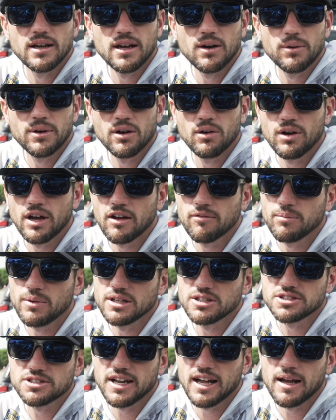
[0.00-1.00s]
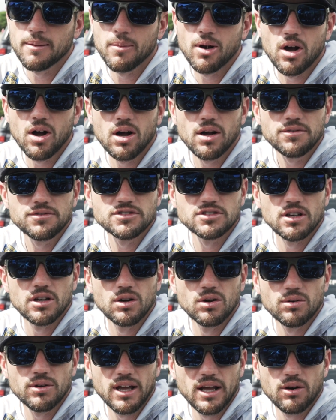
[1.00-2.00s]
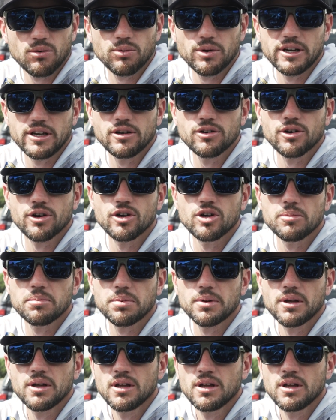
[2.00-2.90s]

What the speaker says: We don't have much time off, so got to regroup.